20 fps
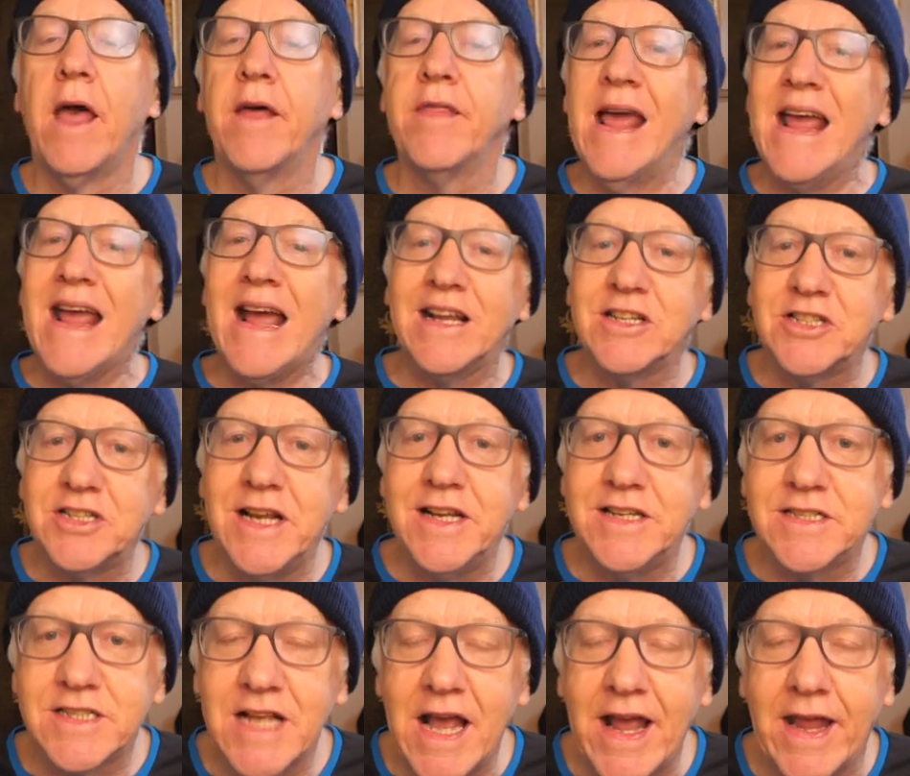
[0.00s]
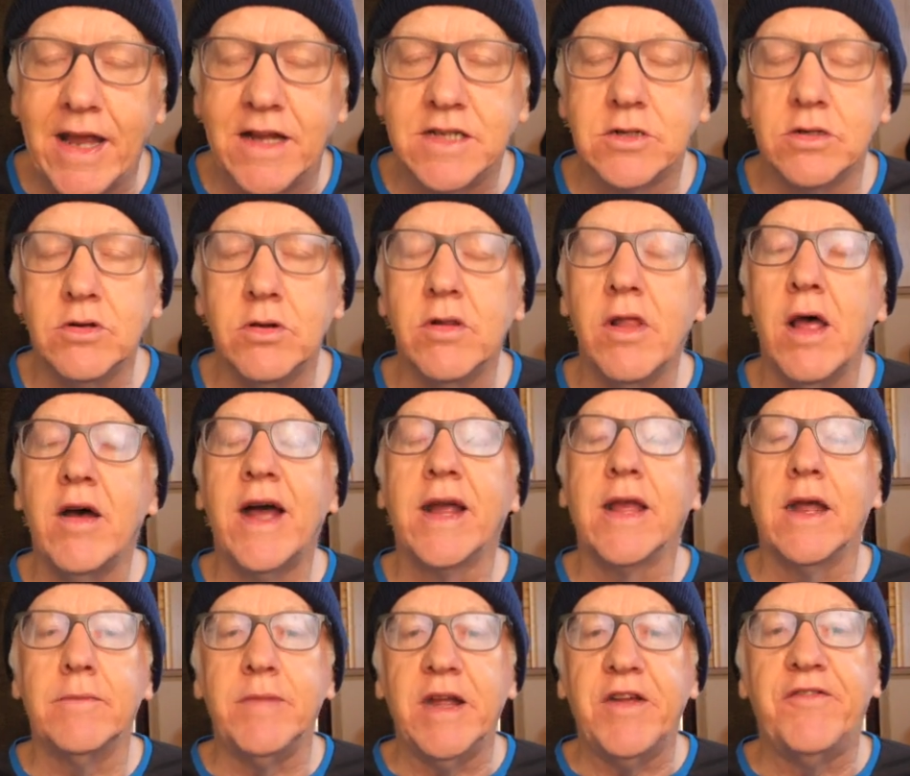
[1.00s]
they actually say it, and although I
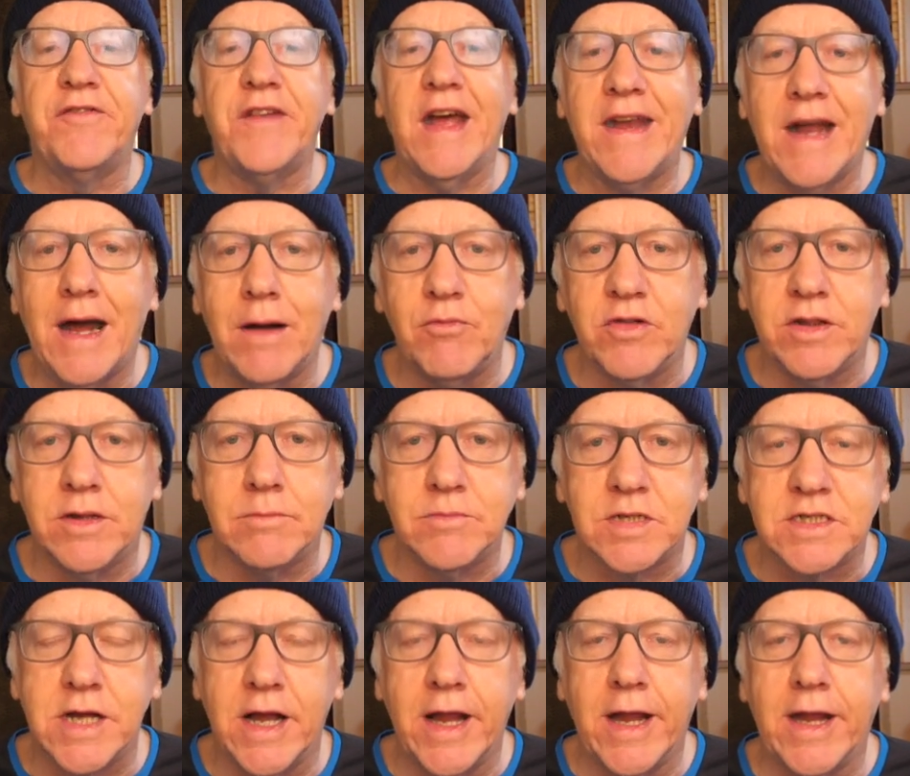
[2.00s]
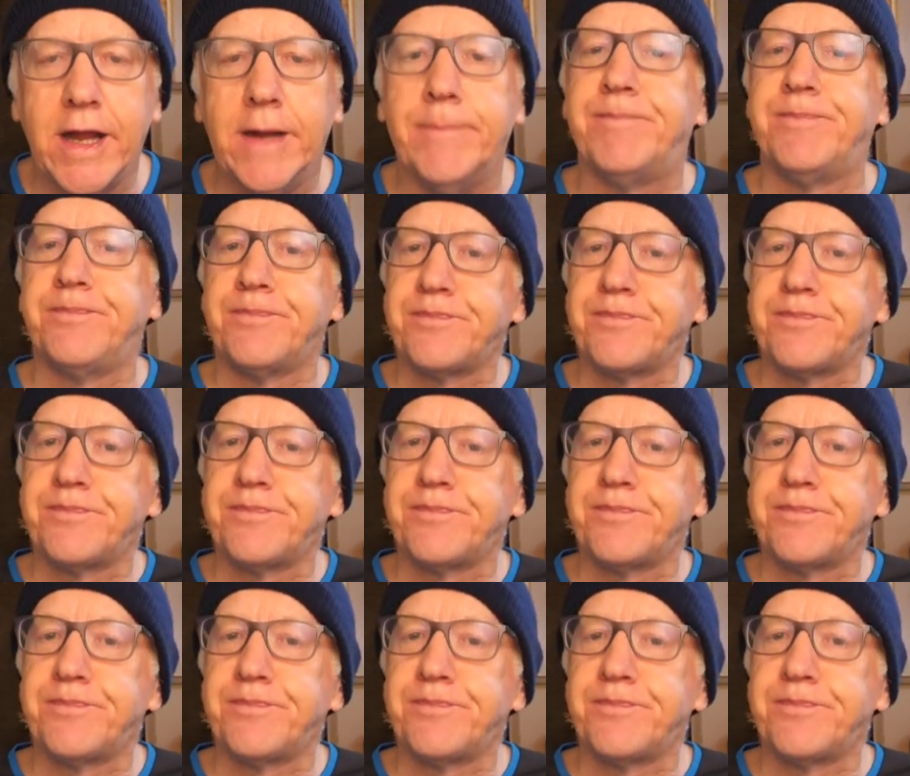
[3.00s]
get a bit fed up with them saying it,